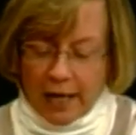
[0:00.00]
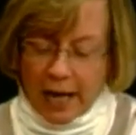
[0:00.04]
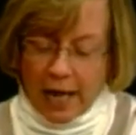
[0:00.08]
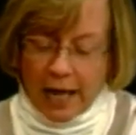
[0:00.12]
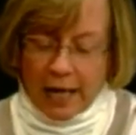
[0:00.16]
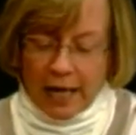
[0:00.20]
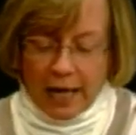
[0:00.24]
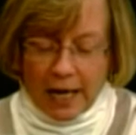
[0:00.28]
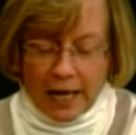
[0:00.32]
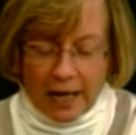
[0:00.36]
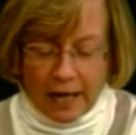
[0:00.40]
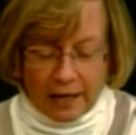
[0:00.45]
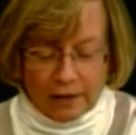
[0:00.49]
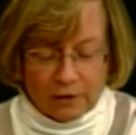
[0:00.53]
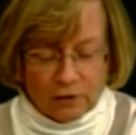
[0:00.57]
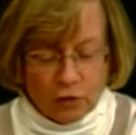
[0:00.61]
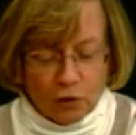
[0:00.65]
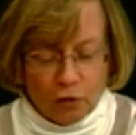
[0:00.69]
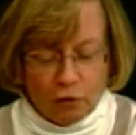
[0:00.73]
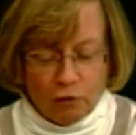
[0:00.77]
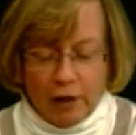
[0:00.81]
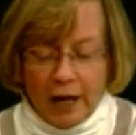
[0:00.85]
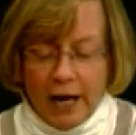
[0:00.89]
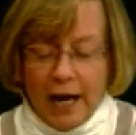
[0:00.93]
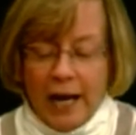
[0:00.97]
and it has
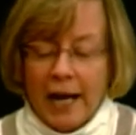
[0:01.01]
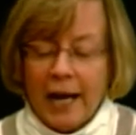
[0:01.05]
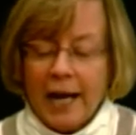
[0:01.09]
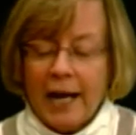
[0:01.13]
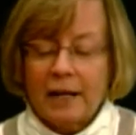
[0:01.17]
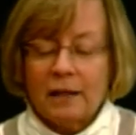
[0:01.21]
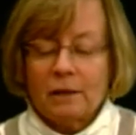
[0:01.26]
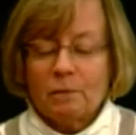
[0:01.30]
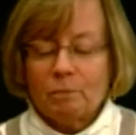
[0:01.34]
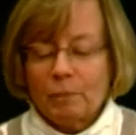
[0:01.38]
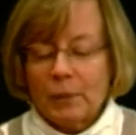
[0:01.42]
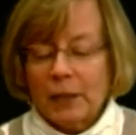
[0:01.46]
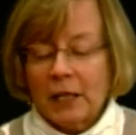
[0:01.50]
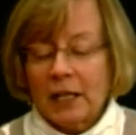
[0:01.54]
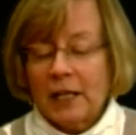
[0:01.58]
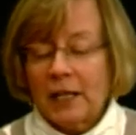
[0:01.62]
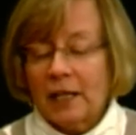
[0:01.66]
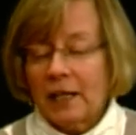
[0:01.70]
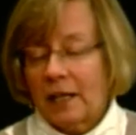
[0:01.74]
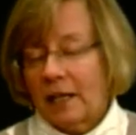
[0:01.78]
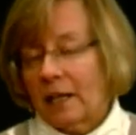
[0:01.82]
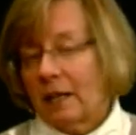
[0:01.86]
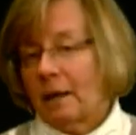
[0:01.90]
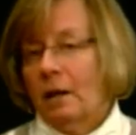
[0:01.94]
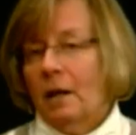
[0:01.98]
great
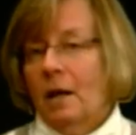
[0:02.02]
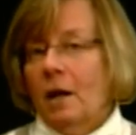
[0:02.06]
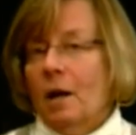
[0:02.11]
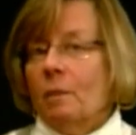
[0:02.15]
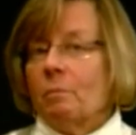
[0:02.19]
big